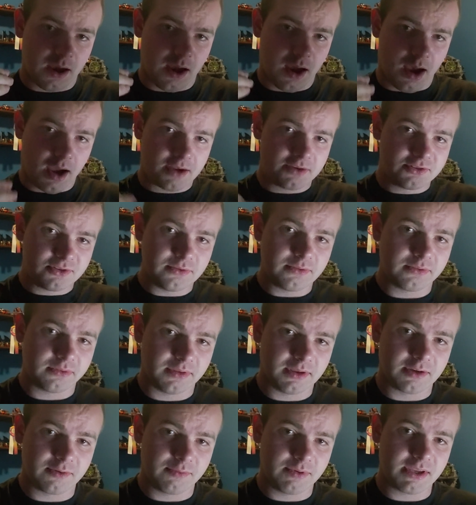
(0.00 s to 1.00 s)
I do
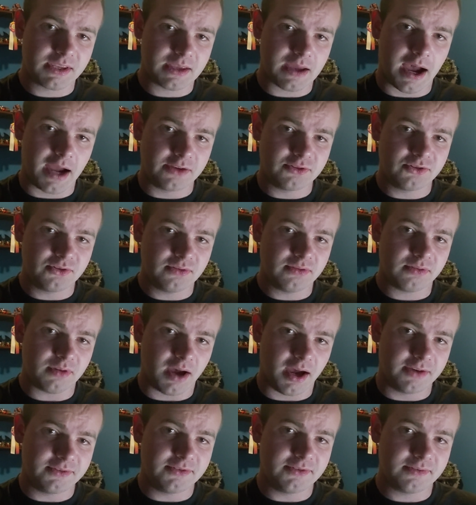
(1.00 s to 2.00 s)
think I do
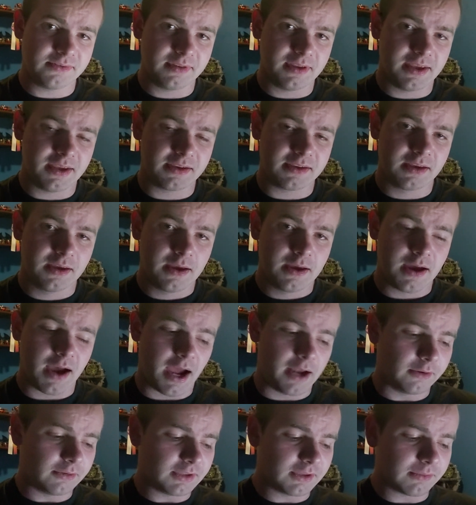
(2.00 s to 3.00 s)
think
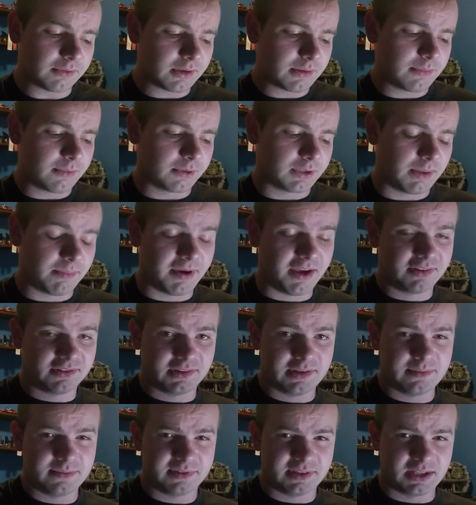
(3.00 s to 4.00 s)
I don't think we're going to be one of the best
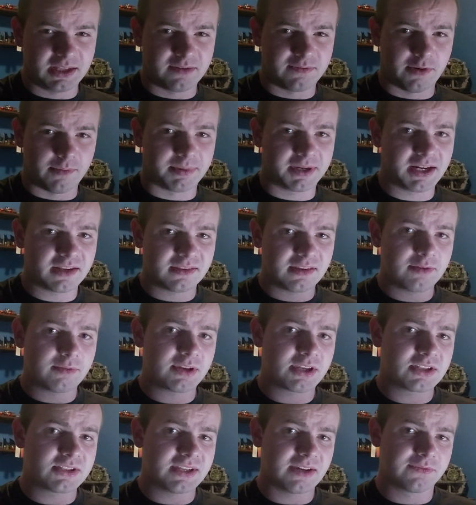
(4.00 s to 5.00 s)
teams in the NFL, but I think we
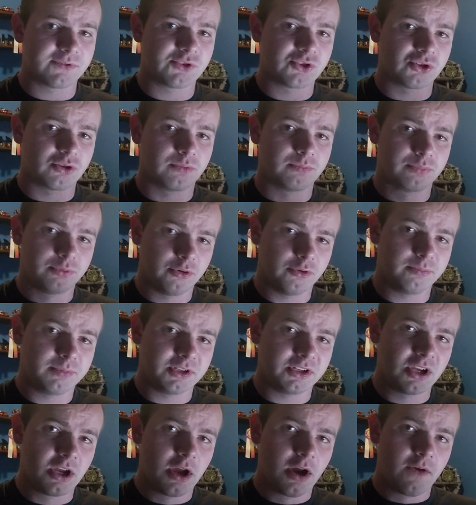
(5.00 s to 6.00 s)
can definitely show
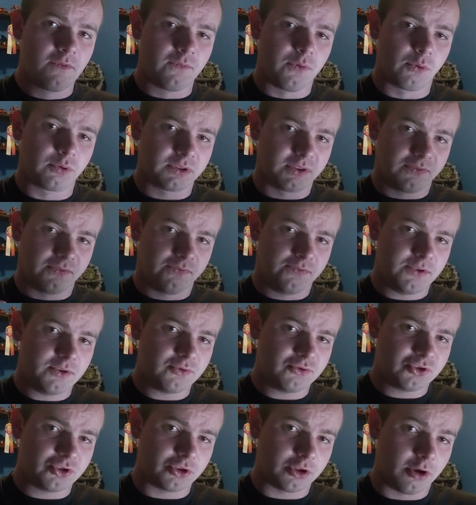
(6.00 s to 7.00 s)
improvement for the
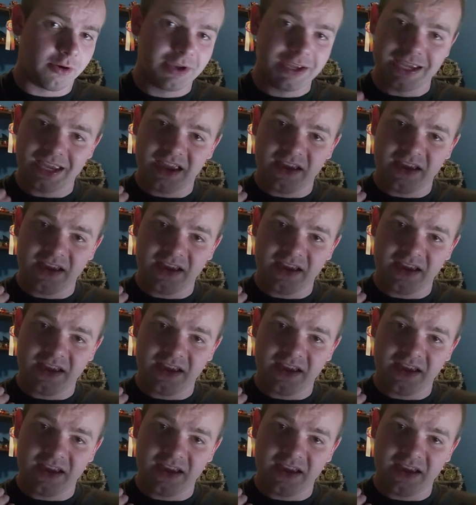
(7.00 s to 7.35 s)
future though.